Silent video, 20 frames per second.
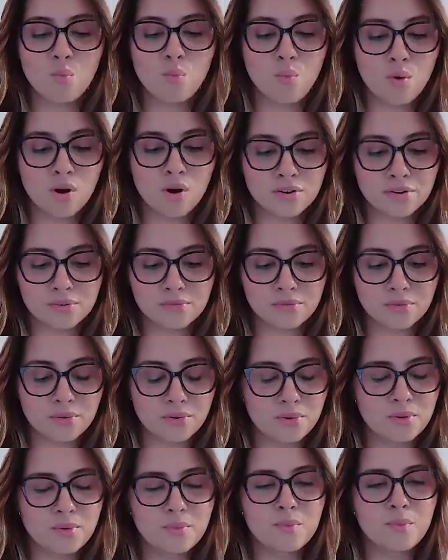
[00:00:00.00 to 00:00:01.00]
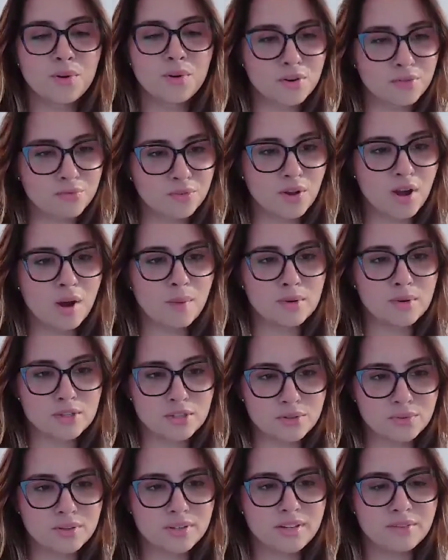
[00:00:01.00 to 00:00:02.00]
wonderful, wonderful
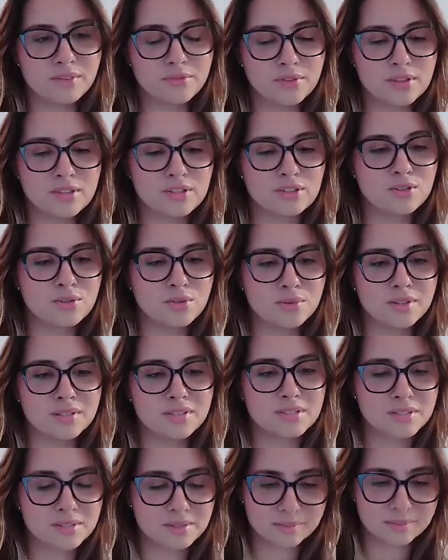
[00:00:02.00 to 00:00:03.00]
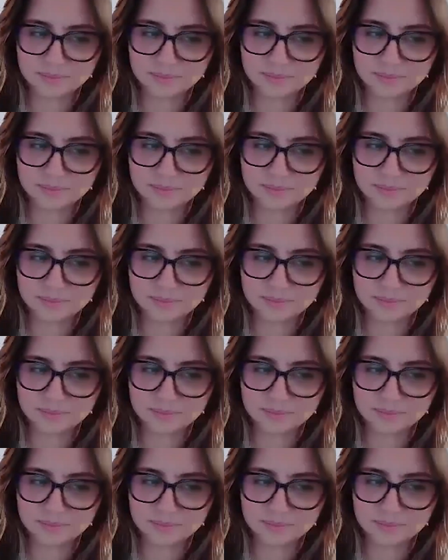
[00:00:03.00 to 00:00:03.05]
opportunity for these students.